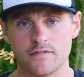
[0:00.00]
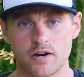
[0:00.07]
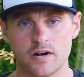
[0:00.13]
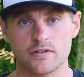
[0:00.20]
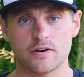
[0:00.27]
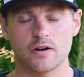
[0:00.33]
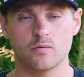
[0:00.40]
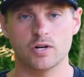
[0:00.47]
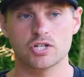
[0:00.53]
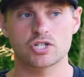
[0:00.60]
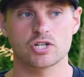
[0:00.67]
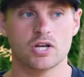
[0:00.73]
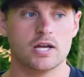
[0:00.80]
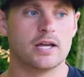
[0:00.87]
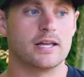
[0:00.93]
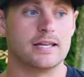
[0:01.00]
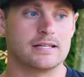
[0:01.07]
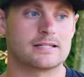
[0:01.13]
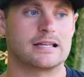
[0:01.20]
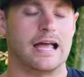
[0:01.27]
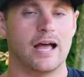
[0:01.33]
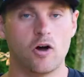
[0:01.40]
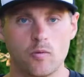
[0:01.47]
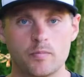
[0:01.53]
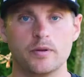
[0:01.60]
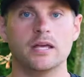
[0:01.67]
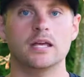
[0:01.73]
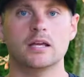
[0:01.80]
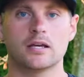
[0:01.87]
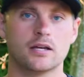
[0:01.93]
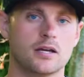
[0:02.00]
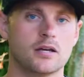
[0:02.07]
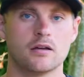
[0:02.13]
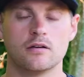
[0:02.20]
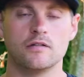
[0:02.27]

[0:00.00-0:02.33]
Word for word: farther, which is helping